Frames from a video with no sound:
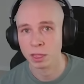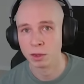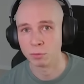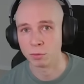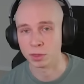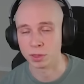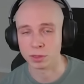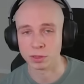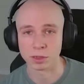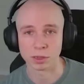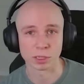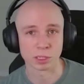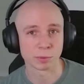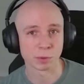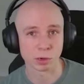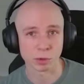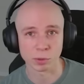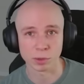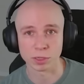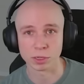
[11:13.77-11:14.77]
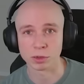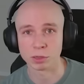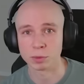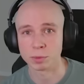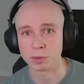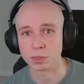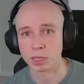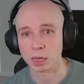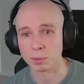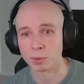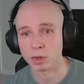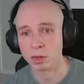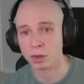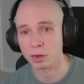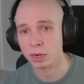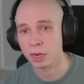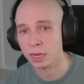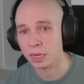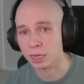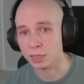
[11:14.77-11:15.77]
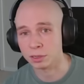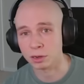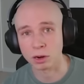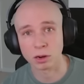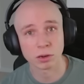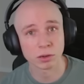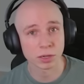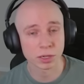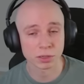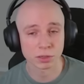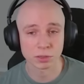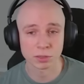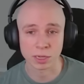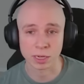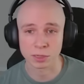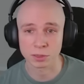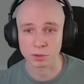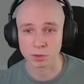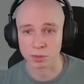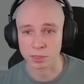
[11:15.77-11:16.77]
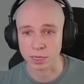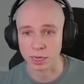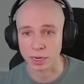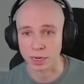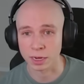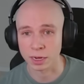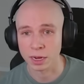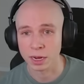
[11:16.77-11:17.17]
with the smoke window, smoke top con, he's already rotating towards A